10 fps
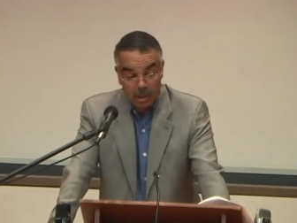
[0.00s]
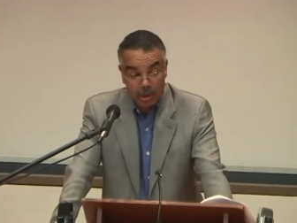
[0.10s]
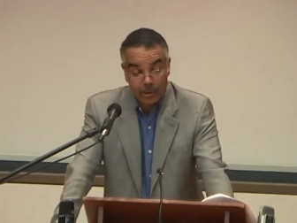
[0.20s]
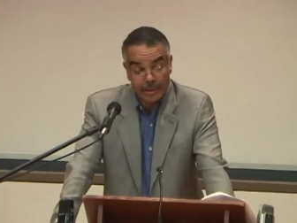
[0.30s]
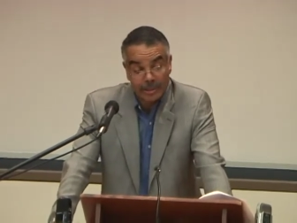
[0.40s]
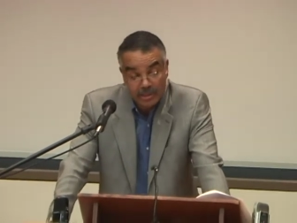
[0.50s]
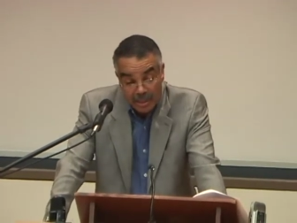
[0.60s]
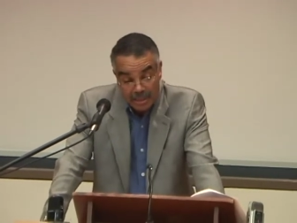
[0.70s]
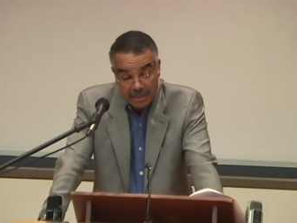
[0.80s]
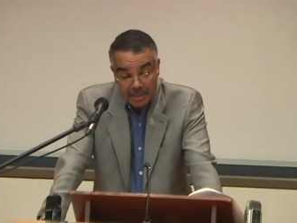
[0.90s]
or an
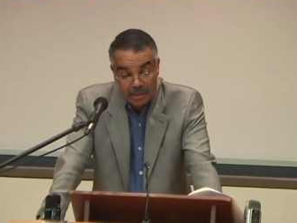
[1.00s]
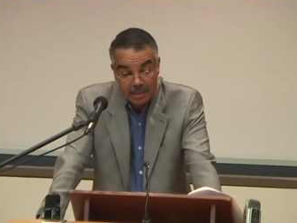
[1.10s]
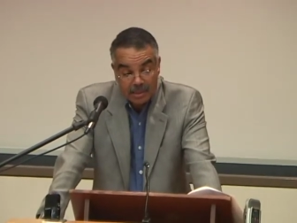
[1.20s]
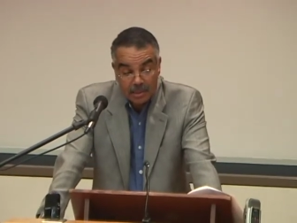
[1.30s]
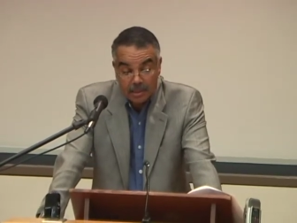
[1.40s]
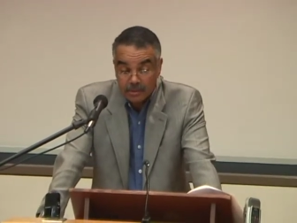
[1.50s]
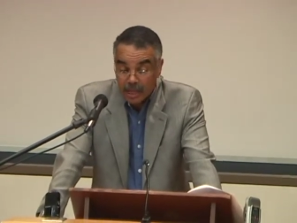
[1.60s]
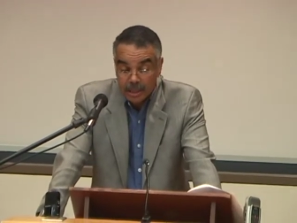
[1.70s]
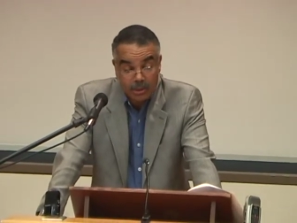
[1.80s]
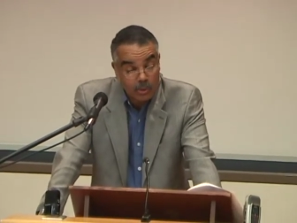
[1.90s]
aesthete,
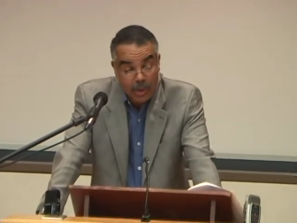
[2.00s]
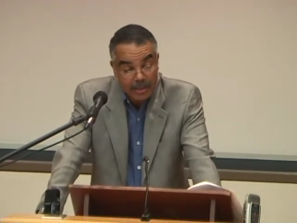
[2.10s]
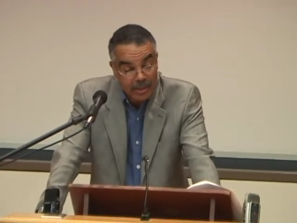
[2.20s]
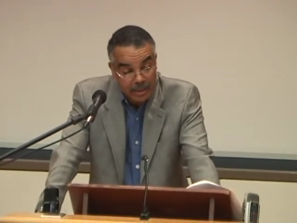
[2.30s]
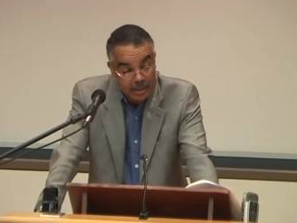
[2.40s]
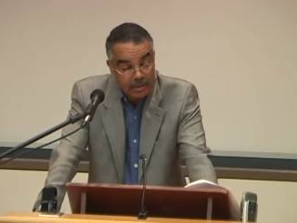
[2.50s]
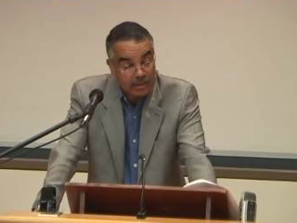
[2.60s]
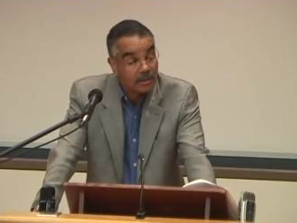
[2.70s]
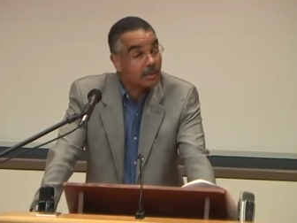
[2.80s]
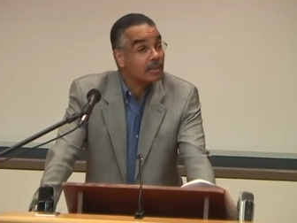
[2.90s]
not in a way that is,
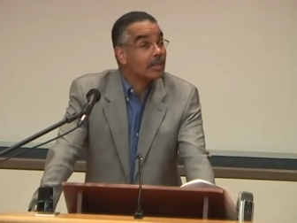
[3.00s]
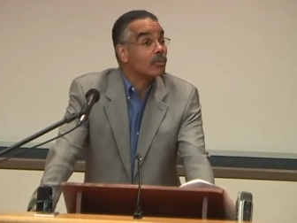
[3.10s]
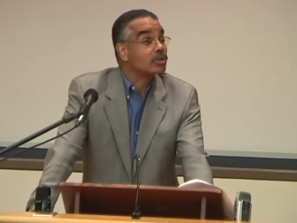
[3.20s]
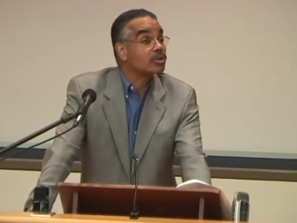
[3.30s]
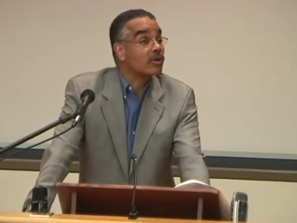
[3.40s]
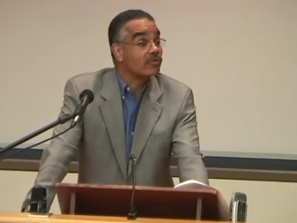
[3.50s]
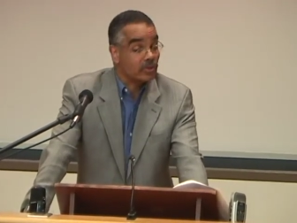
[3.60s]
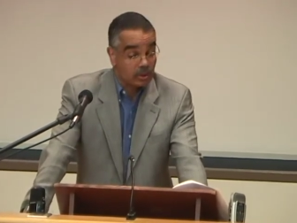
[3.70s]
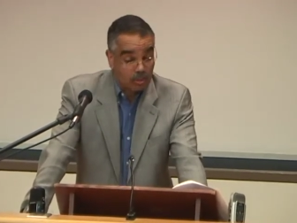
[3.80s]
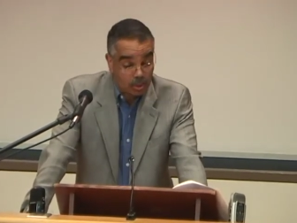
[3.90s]
that was
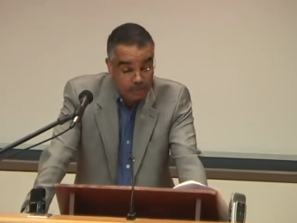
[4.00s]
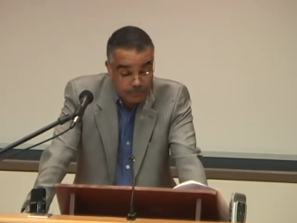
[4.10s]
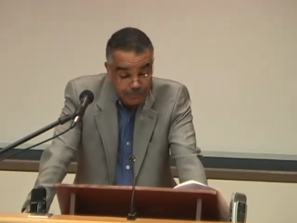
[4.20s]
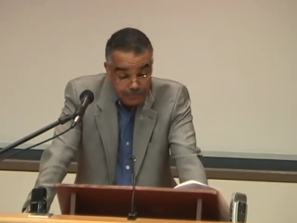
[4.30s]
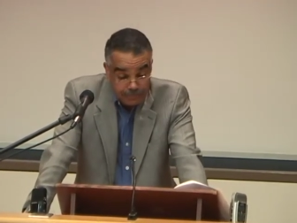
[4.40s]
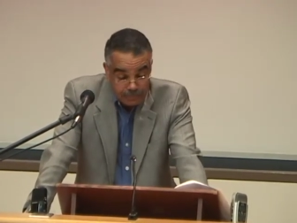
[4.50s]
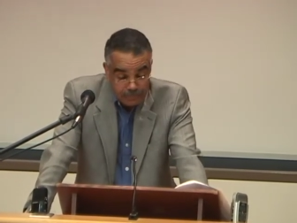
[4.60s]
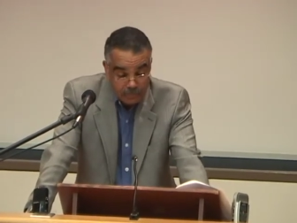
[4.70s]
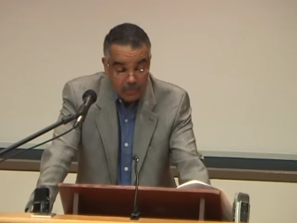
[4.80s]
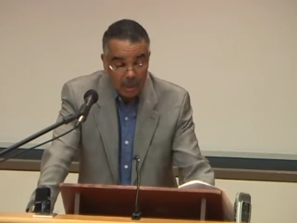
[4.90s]
serviceable.
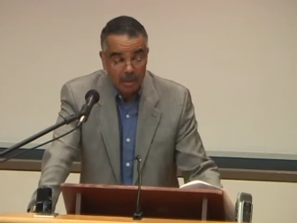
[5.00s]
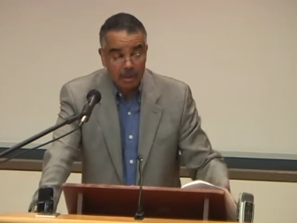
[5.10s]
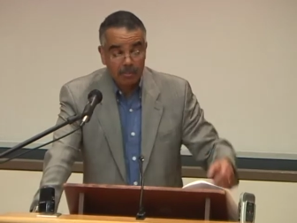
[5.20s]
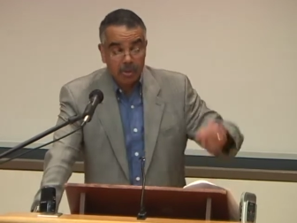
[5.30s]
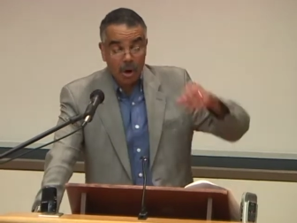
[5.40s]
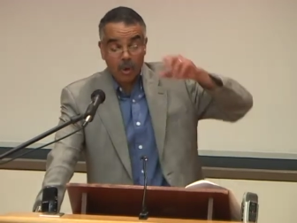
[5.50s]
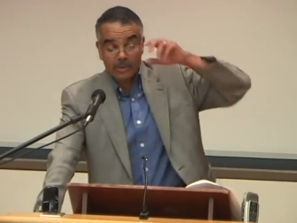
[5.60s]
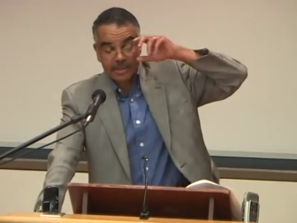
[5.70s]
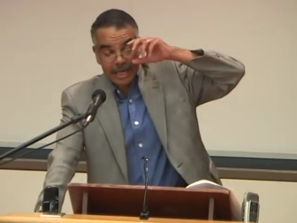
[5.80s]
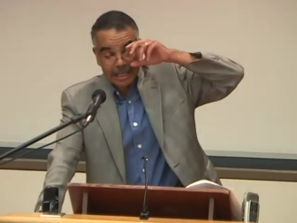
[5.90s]
Paul
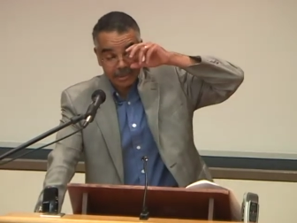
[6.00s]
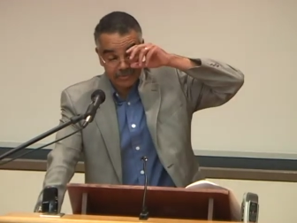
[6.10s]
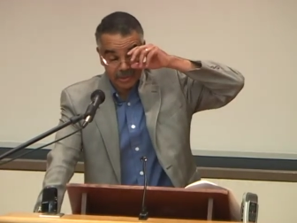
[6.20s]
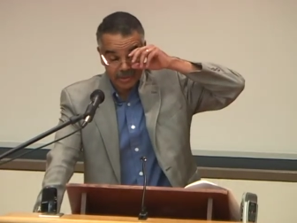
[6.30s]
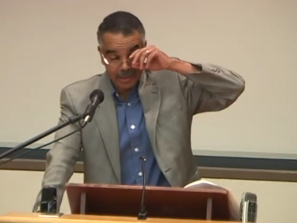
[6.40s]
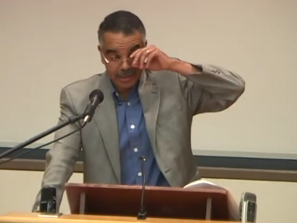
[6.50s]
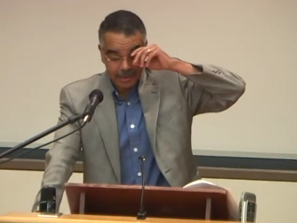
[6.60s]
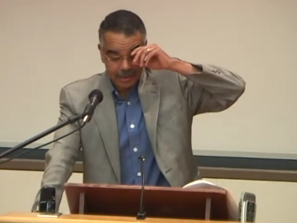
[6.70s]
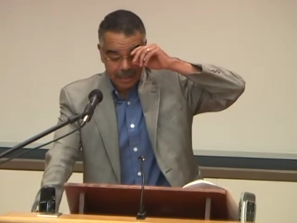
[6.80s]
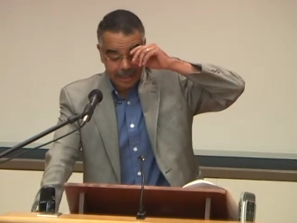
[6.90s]
was an activist,
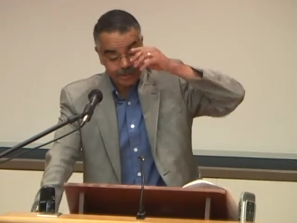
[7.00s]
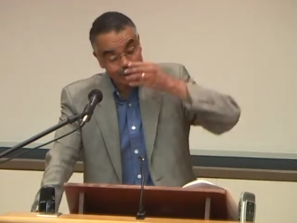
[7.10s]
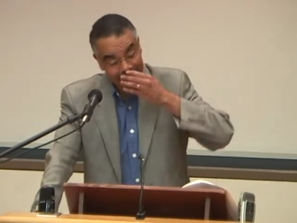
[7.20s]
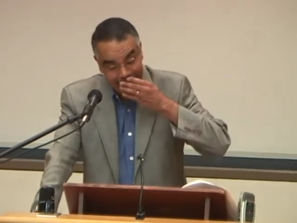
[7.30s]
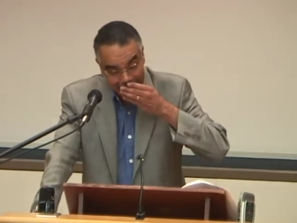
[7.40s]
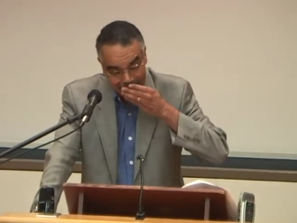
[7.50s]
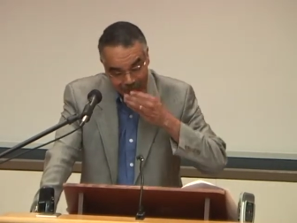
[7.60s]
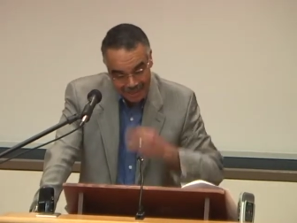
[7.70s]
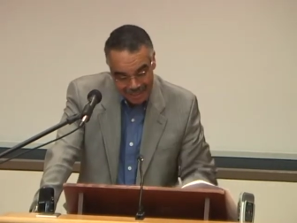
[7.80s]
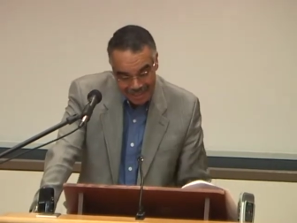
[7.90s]
and was an
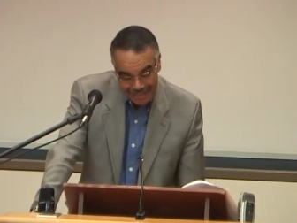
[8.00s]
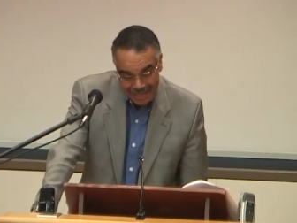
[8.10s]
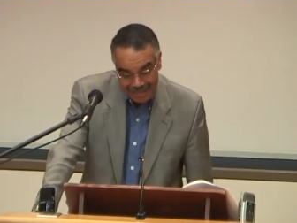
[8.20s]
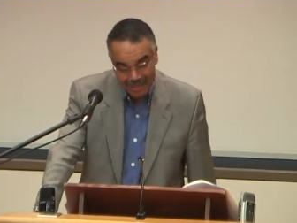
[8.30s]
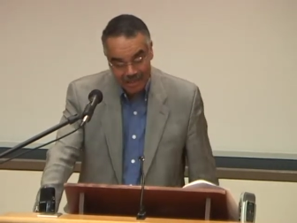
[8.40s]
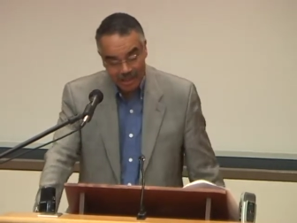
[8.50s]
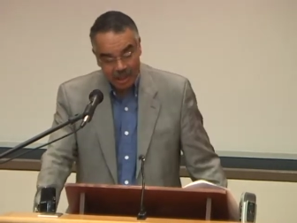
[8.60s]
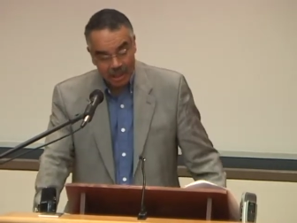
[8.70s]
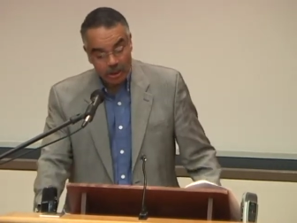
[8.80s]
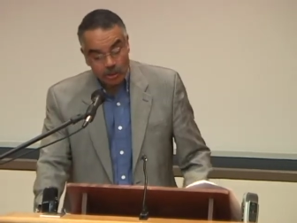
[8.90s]
activist. That is,
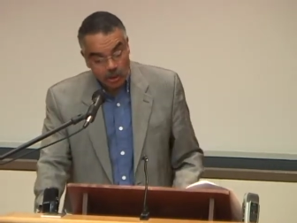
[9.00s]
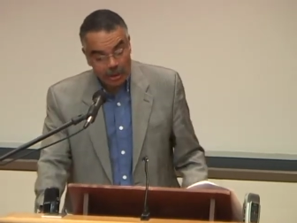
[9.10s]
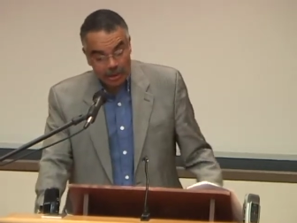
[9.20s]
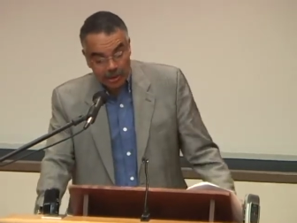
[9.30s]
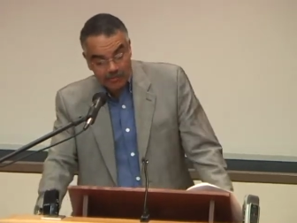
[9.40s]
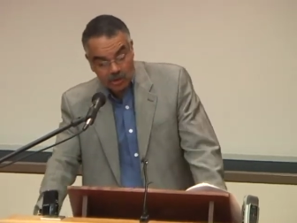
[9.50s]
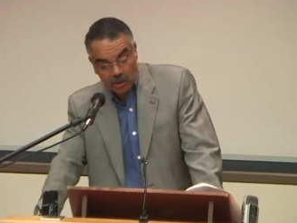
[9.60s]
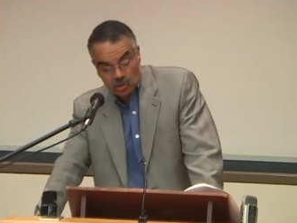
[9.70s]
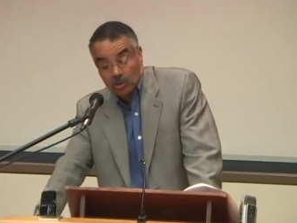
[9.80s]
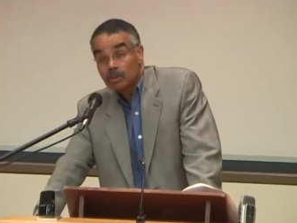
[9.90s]
you knew he loved
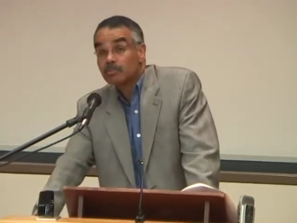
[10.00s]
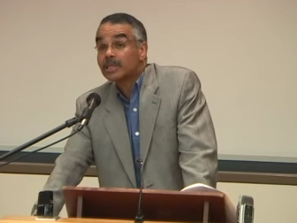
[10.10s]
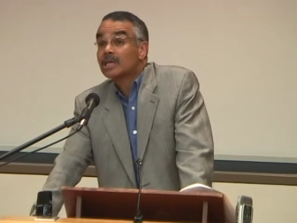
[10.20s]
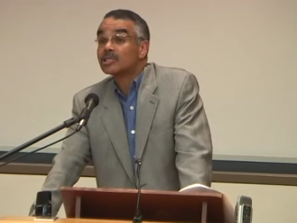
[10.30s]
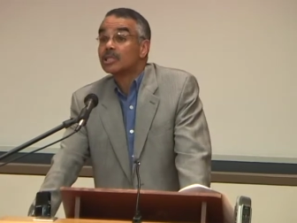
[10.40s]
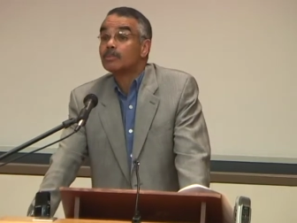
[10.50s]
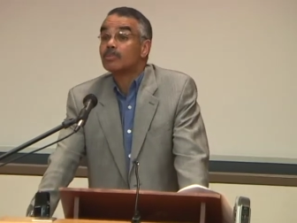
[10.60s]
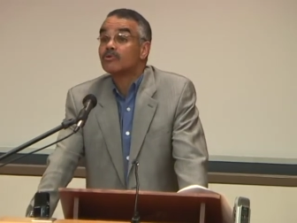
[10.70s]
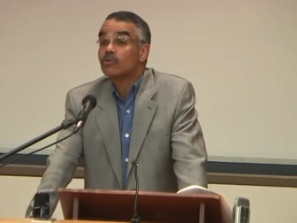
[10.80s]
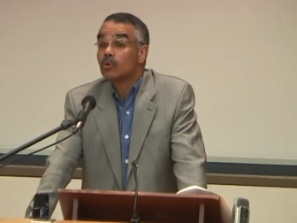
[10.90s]
you because he
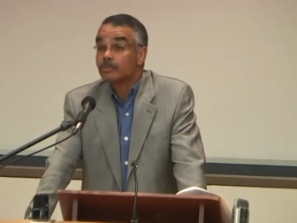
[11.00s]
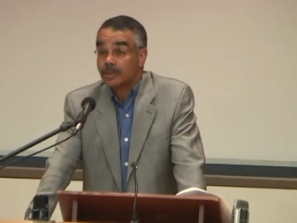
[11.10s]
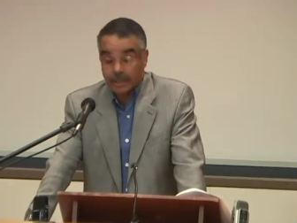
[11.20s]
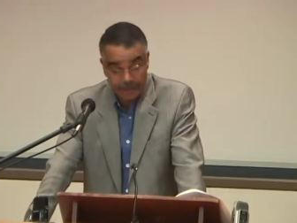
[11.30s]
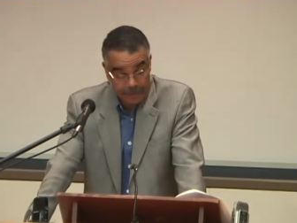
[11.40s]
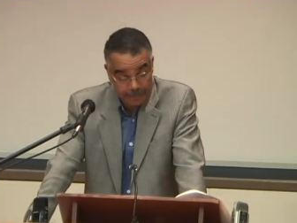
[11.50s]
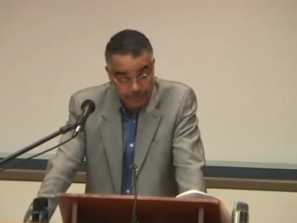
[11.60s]
performed it.